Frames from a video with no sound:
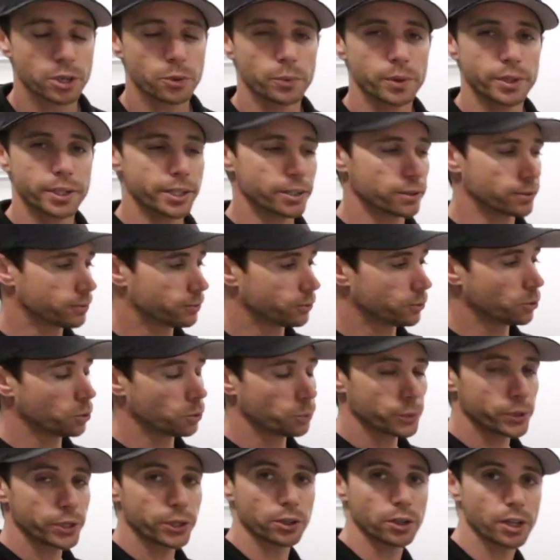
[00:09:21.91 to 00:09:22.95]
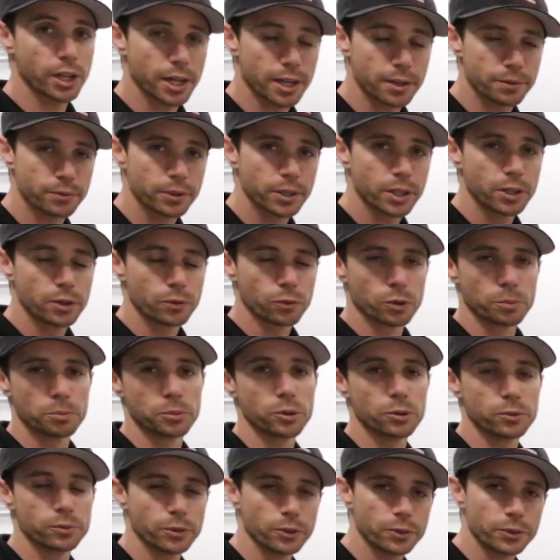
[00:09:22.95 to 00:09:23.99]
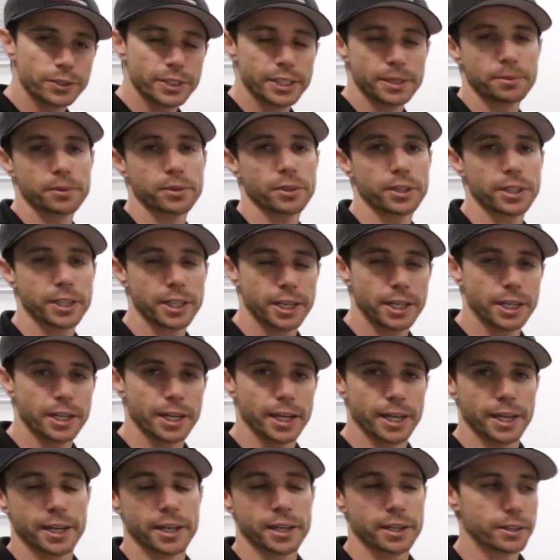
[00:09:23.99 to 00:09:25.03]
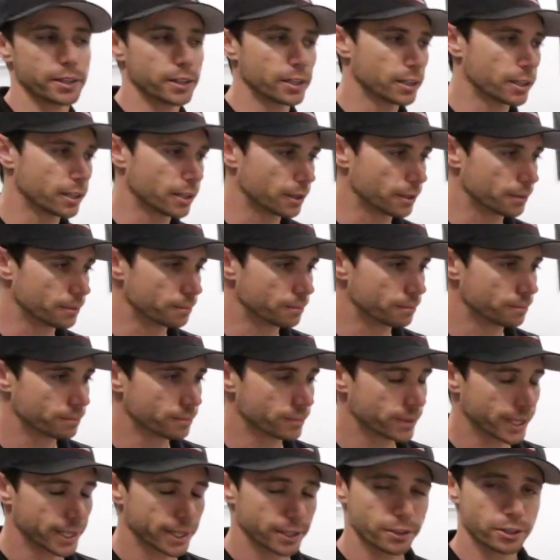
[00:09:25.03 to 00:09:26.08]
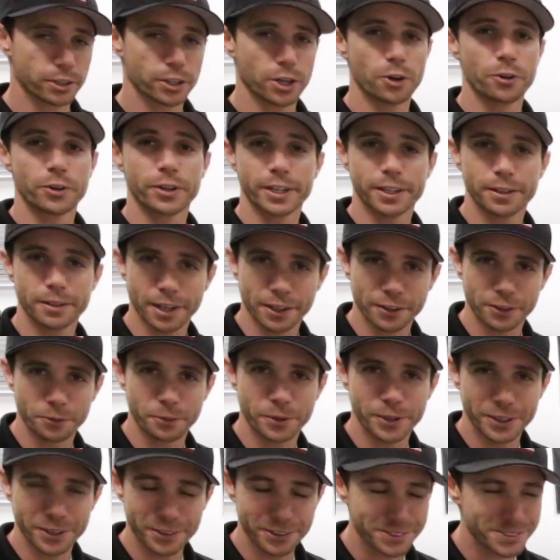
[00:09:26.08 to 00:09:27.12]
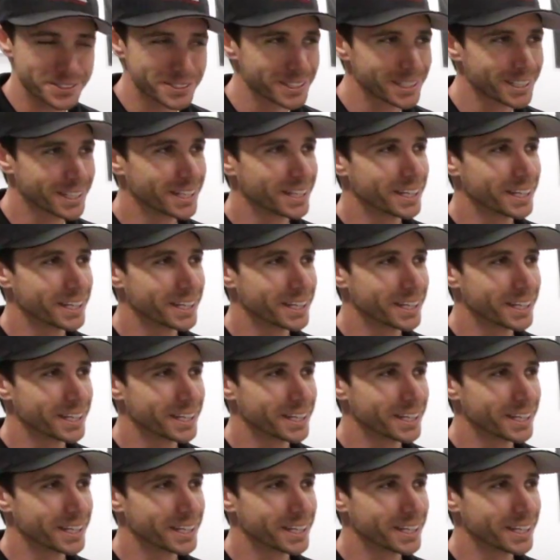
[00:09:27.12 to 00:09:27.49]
We did a full wheel off, removal, deep cleaning, and coating on the wheels.